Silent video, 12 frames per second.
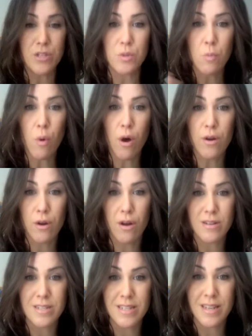some water
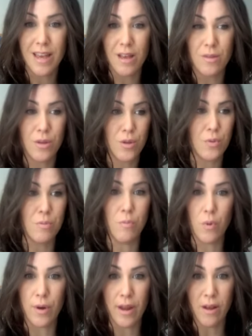on to get, the
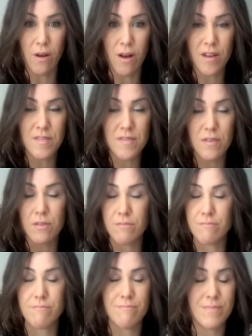morning off, or
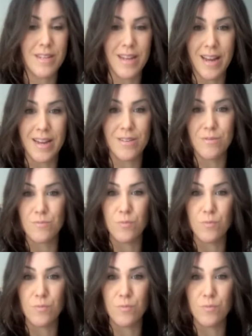the night,